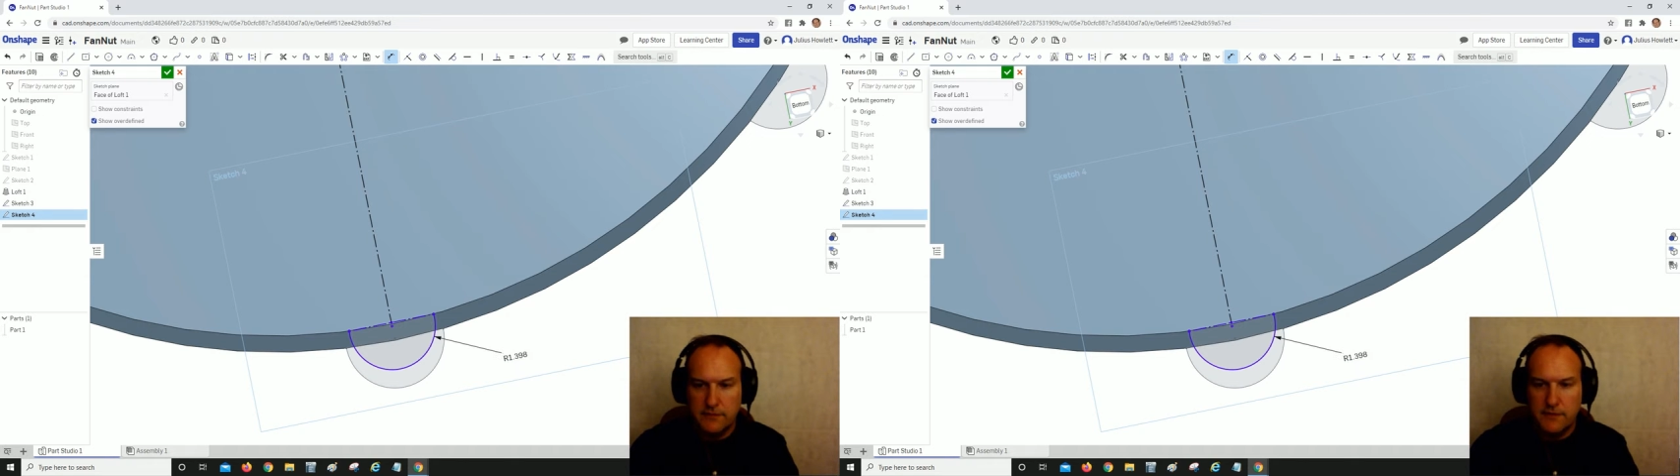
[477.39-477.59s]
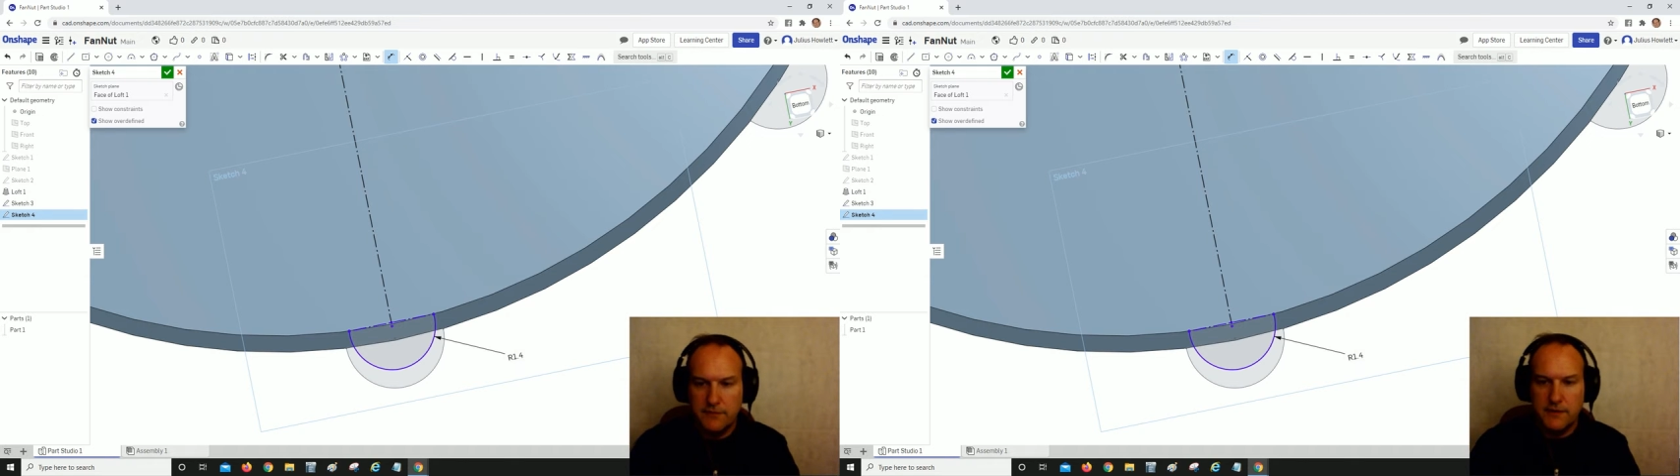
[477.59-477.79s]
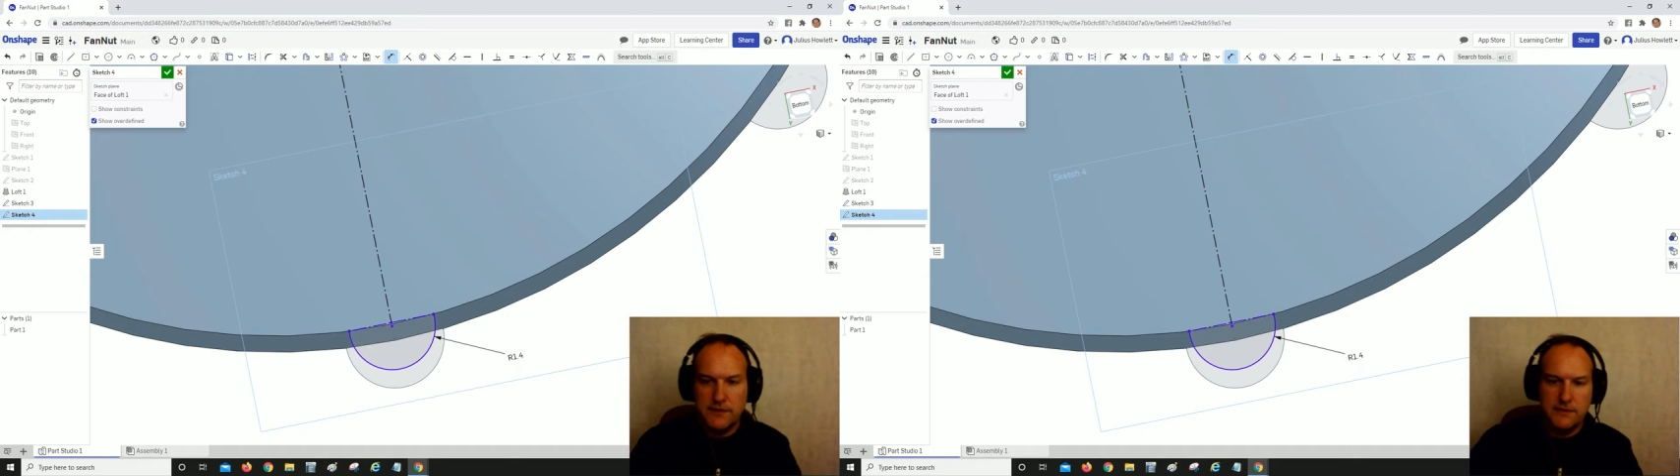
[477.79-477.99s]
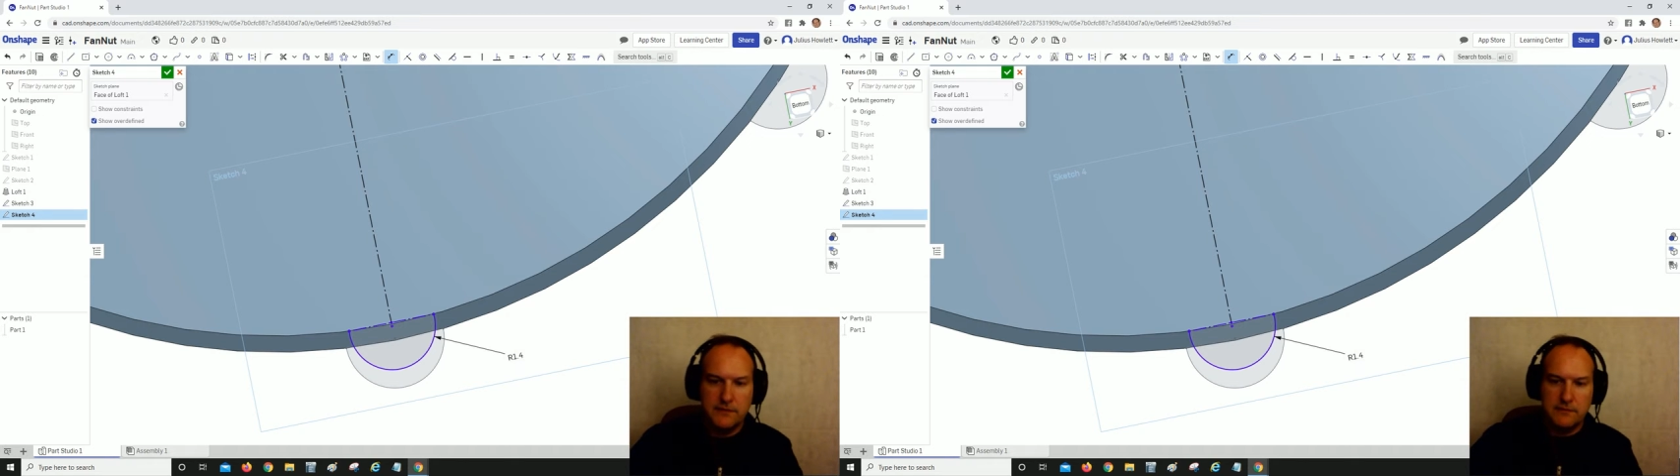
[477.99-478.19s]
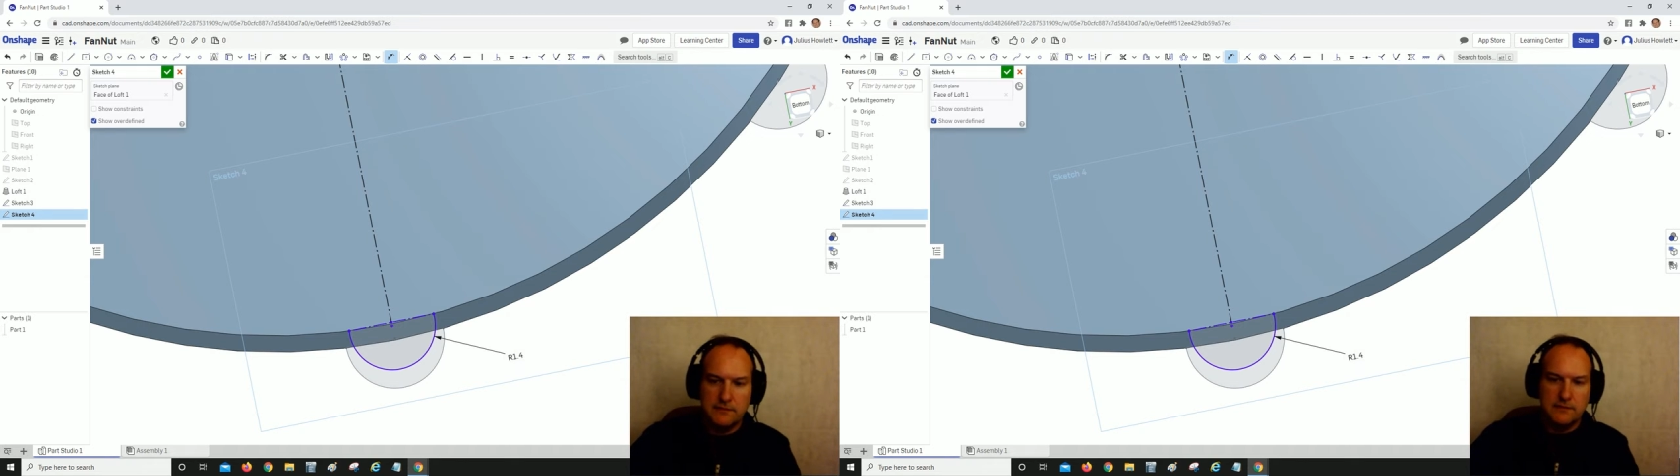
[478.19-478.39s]
If it isn't,
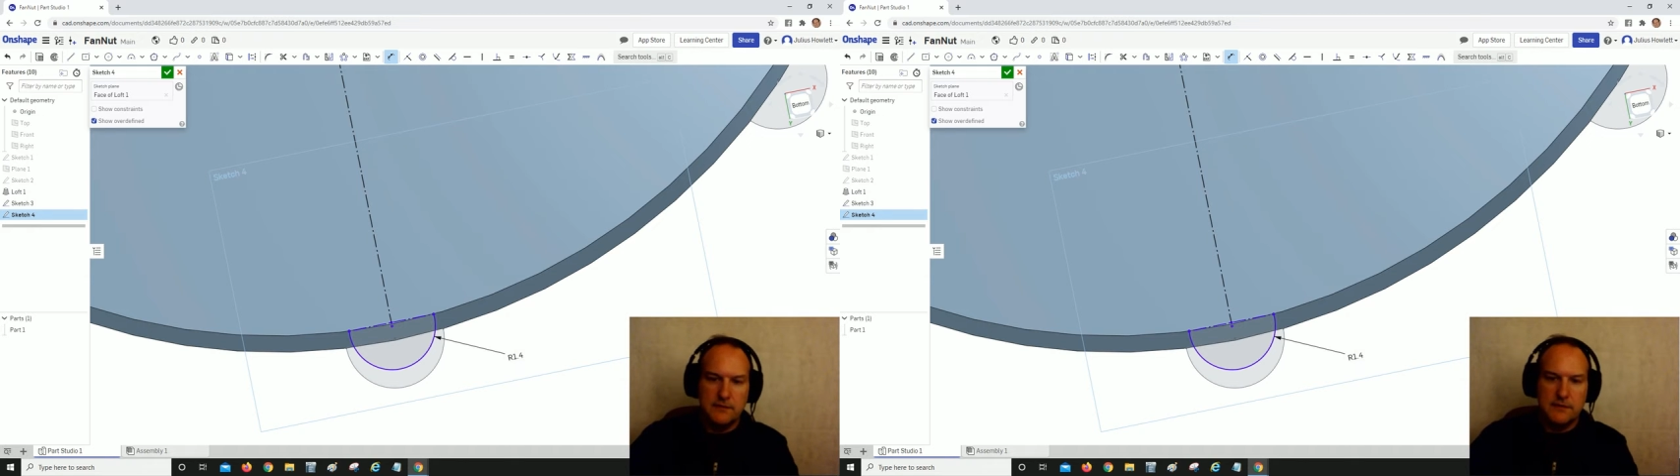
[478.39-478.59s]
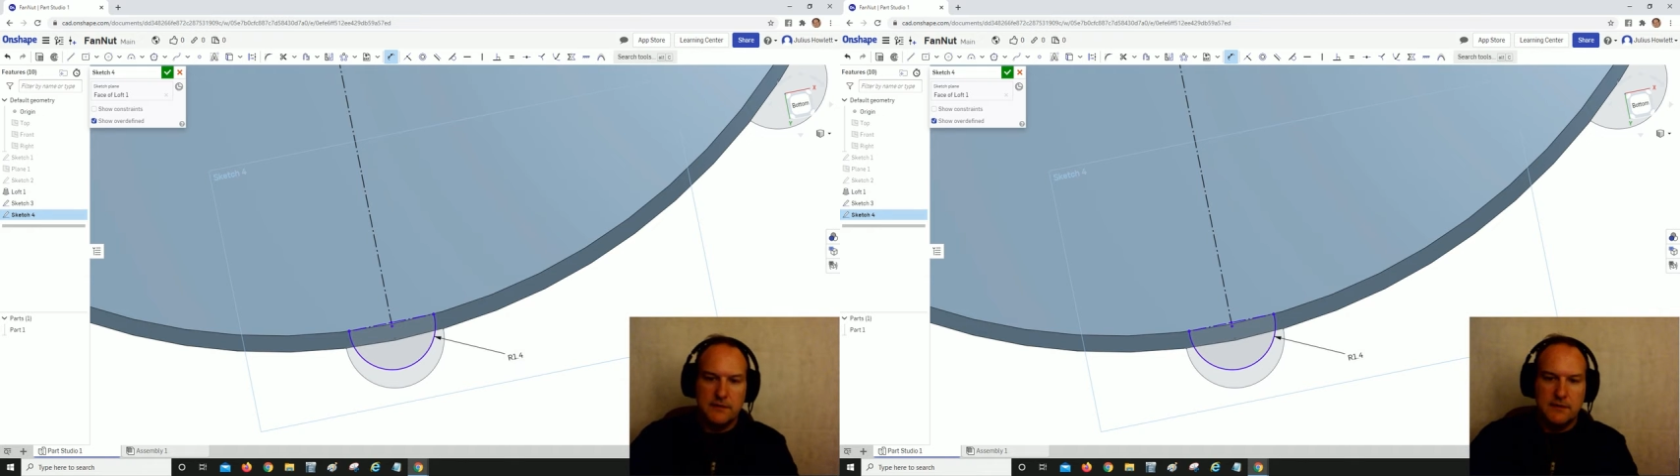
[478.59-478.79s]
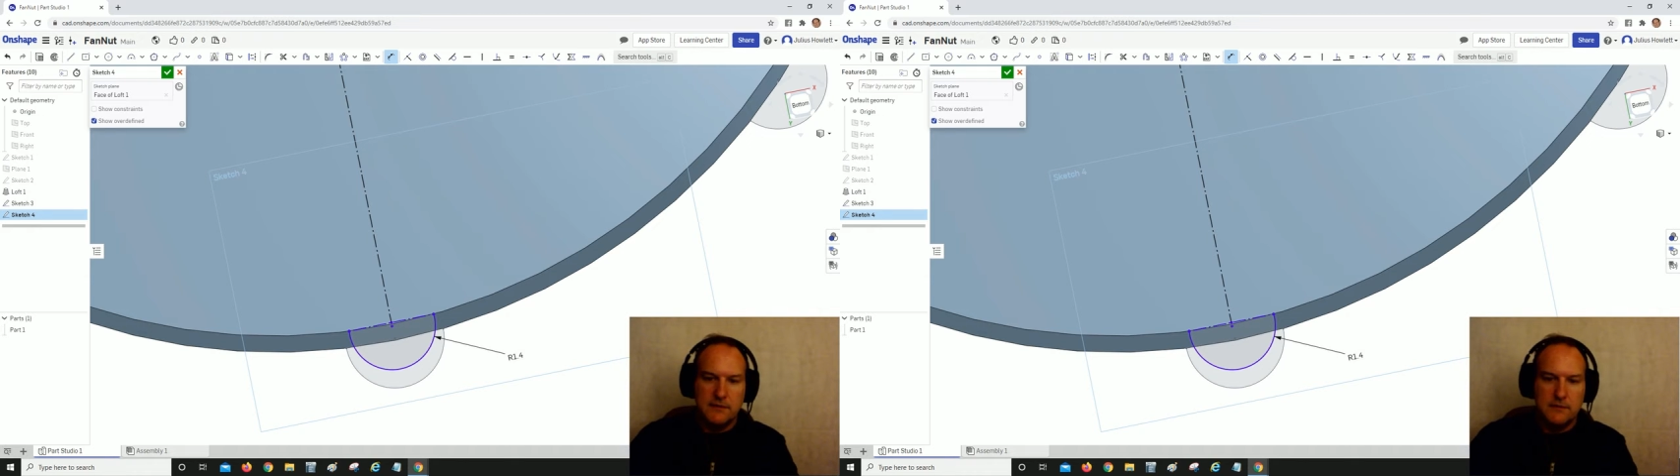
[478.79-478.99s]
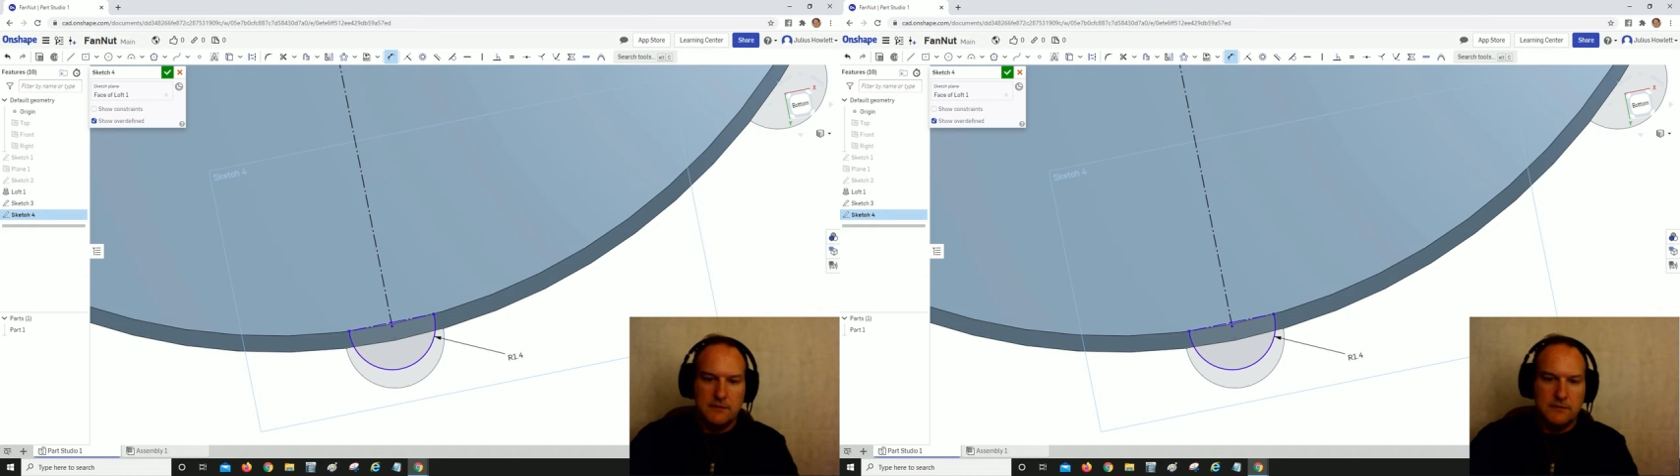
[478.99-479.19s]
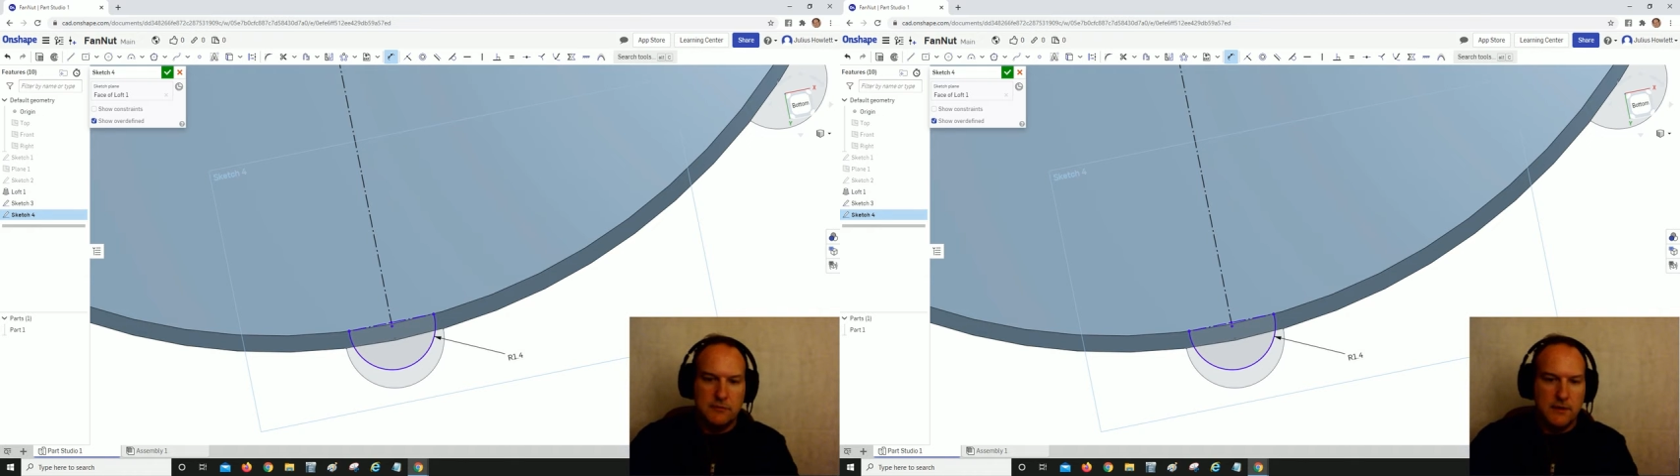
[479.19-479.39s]

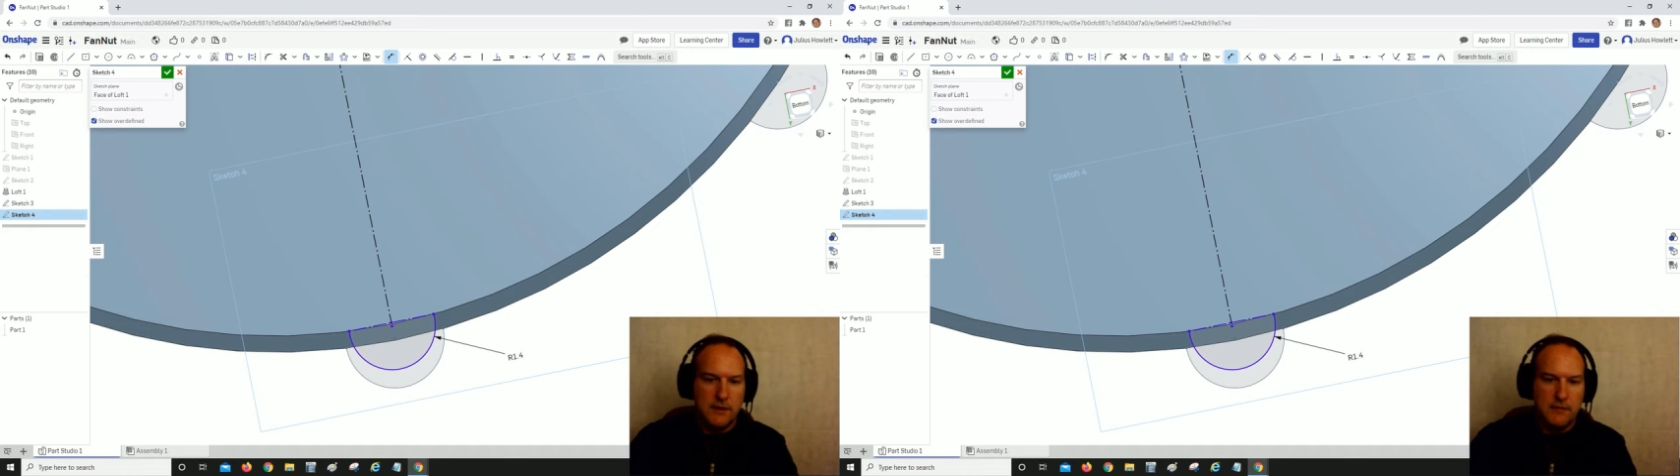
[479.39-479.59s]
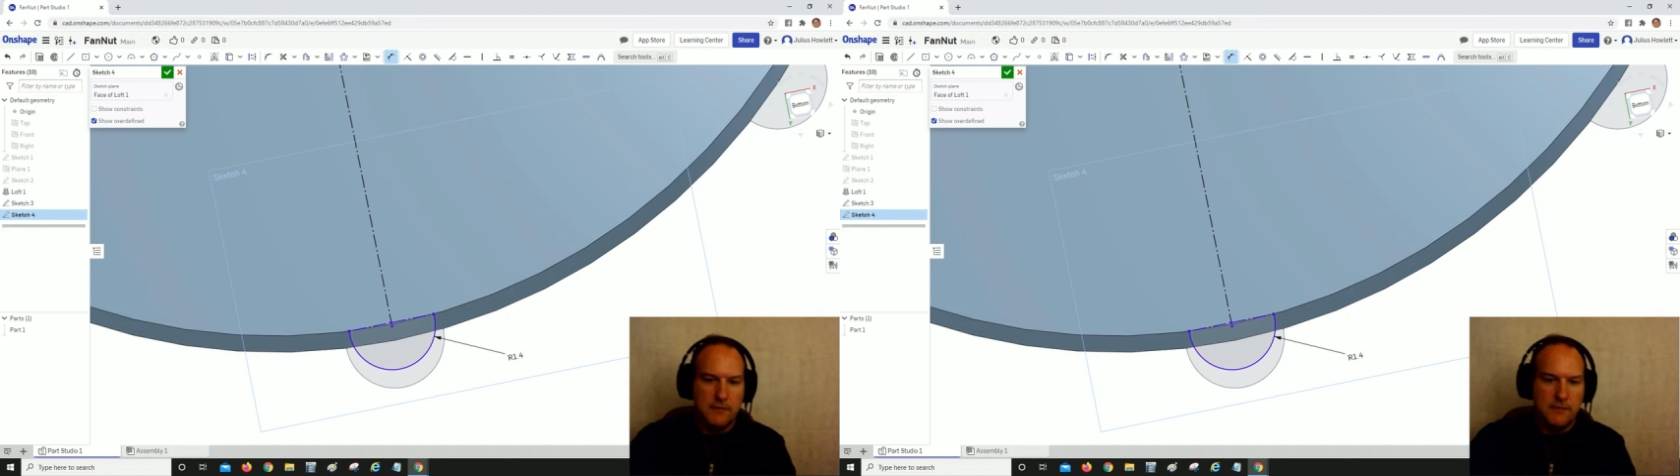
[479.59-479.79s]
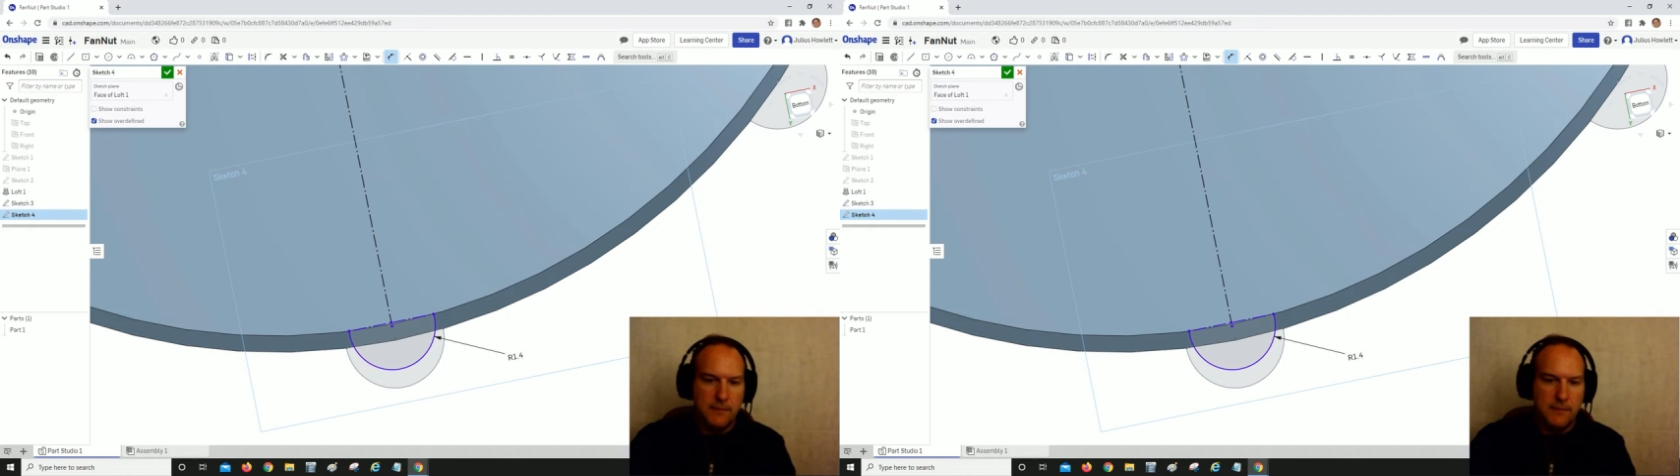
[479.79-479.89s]
we'll live.